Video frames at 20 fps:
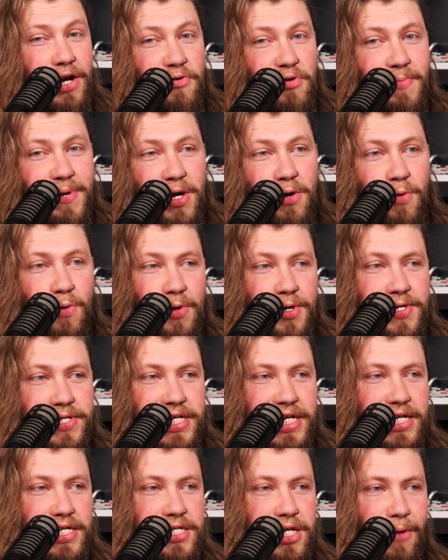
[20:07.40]
it would be cool to
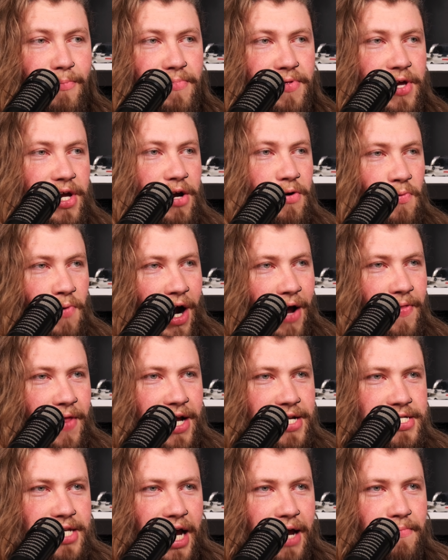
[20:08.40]
see something around
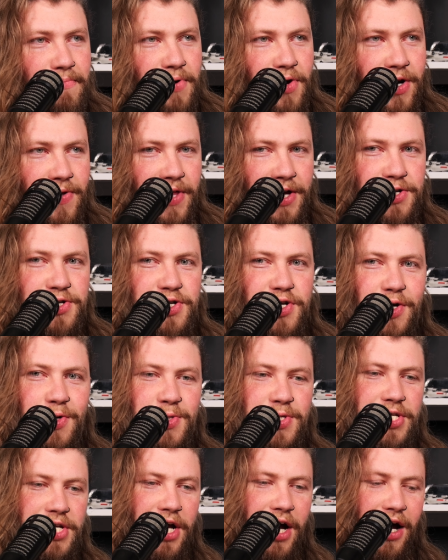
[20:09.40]
that time period that
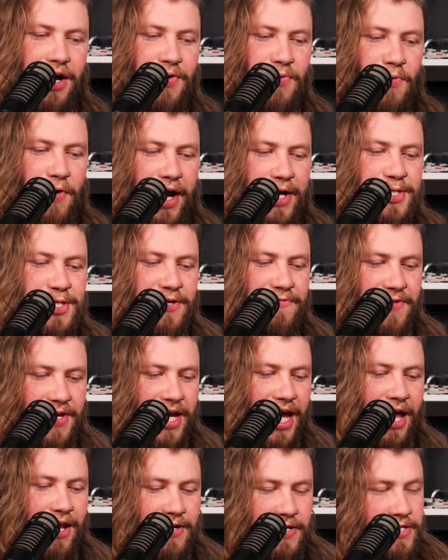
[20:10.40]
shows the unrest of the
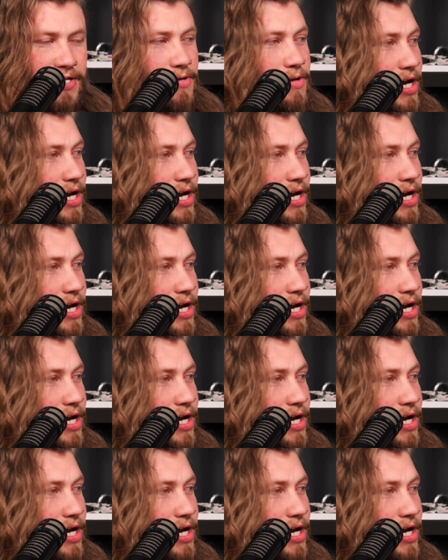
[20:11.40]
galaxy,